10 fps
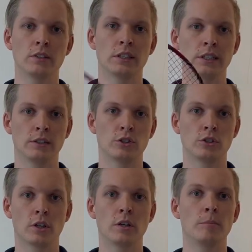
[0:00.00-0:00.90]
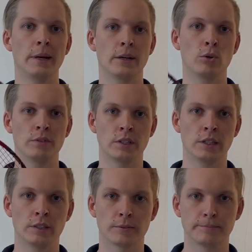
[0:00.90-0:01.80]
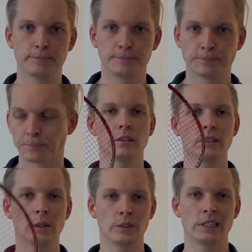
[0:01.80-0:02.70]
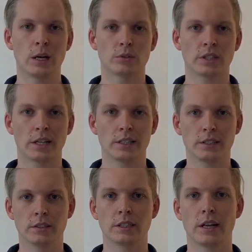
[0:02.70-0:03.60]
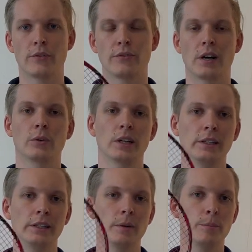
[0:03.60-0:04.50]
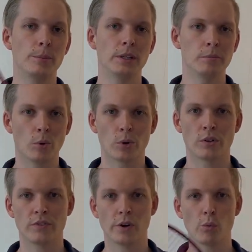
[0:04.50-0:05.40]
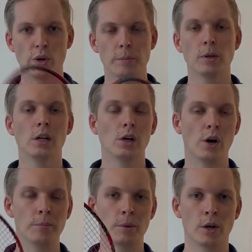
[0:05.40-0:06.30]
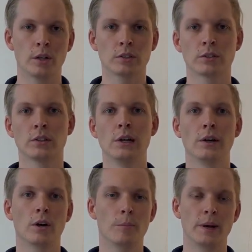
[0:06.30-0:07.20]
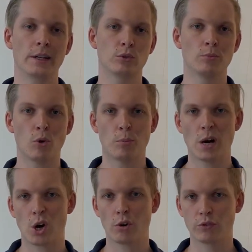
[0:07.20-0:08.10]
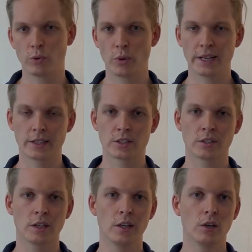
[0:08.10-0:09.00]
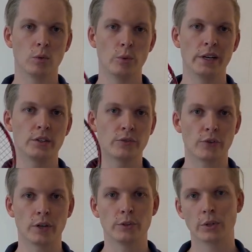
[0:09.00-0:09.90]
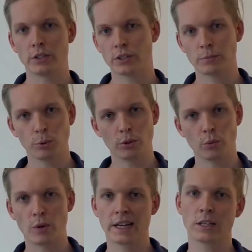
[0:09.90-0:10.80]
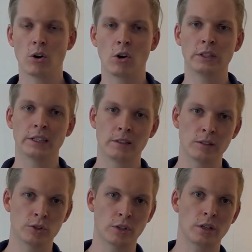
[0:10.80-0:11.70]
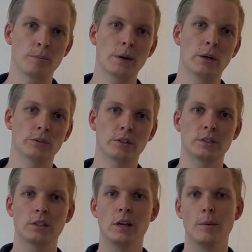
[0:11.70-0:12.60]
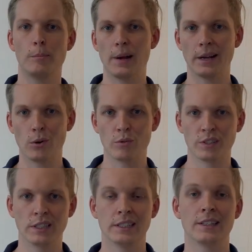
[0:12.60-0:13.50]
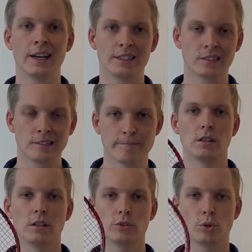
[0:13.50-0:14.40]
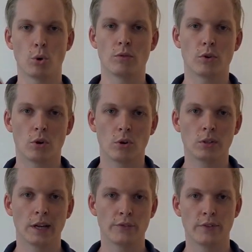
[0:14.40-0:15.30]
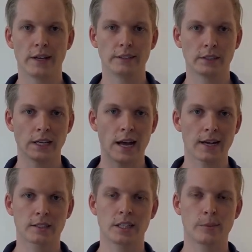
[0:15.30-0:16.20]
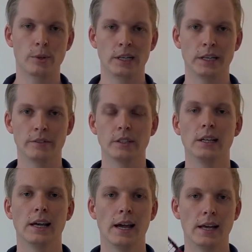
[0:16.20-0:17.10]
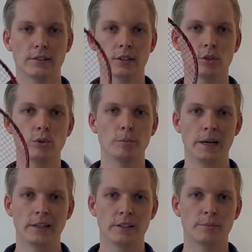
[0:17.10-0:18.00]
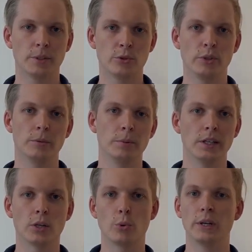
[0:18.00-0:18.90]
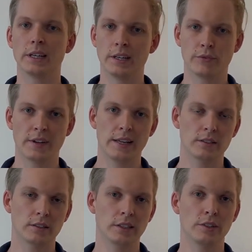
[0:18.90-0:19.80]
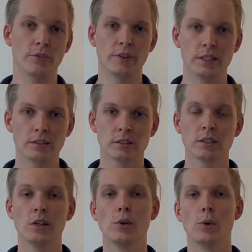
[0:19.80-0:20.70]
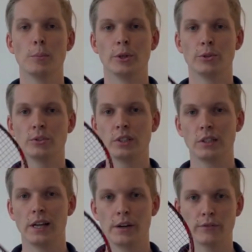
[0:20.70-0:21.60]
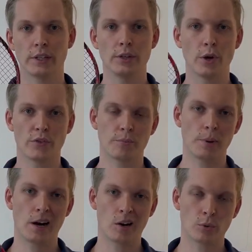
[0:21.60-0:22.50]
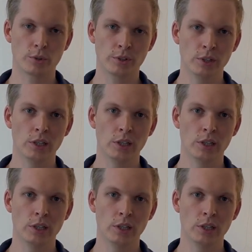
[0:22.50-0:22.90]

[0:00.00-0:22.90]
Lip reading: sending the shuttle back over the net. Now the downside is that I've found I need a bit more of a whip on blocks compared to more powerful rackets where it's fun, you can just put the racket on and the shuttle bounces back over the net nicely. So overall, I find that the Arcsaber 11 has a good balance between being quick and fast in defense, but you still have enough power